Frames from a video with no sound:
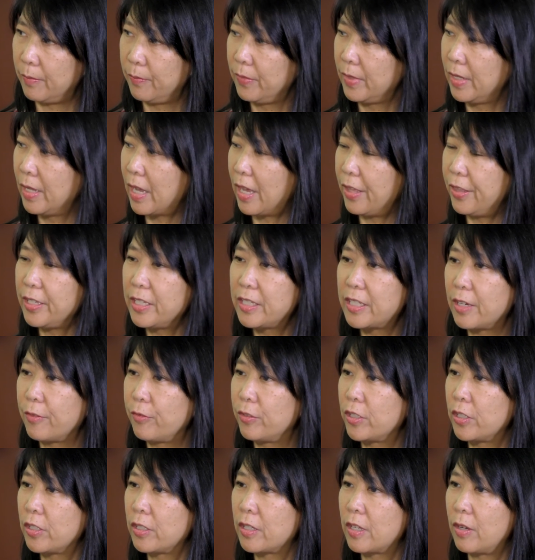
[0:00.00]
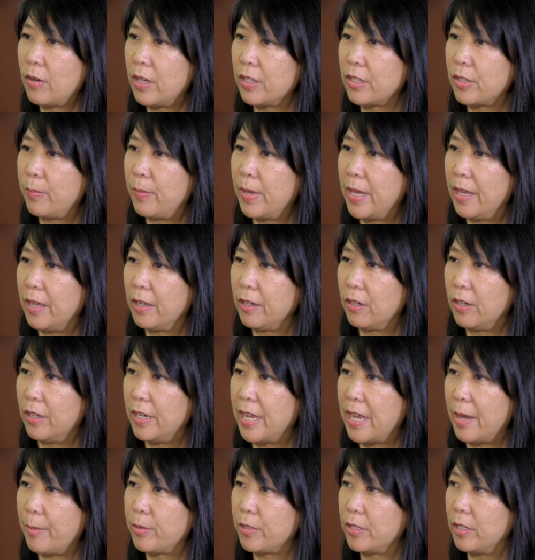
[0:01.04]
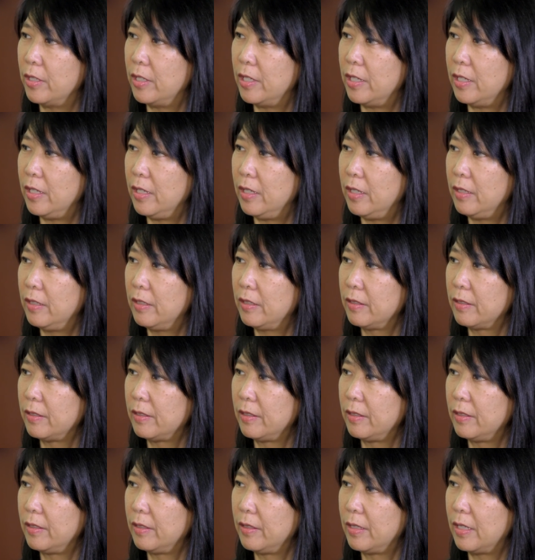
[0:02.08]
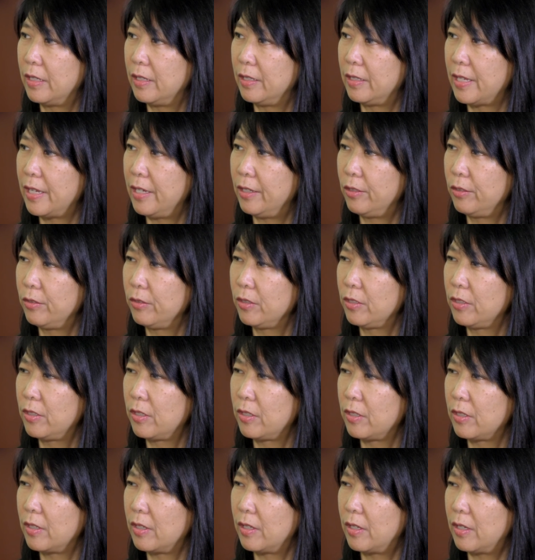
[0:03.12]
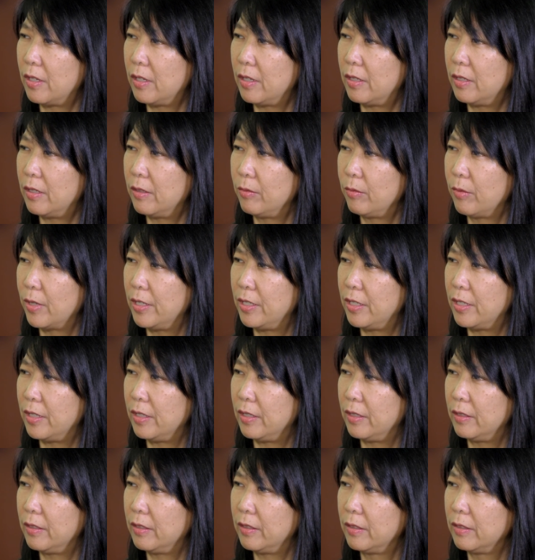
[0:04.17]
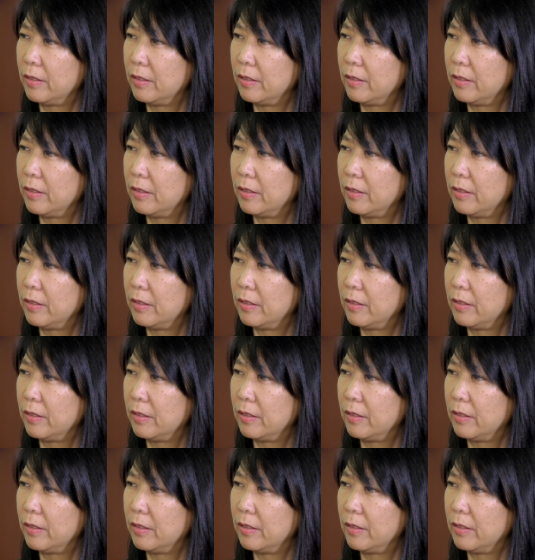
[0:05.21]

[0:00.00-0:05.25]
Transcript: Yeah. I think San Francisco has a ban on absentee landlords renting.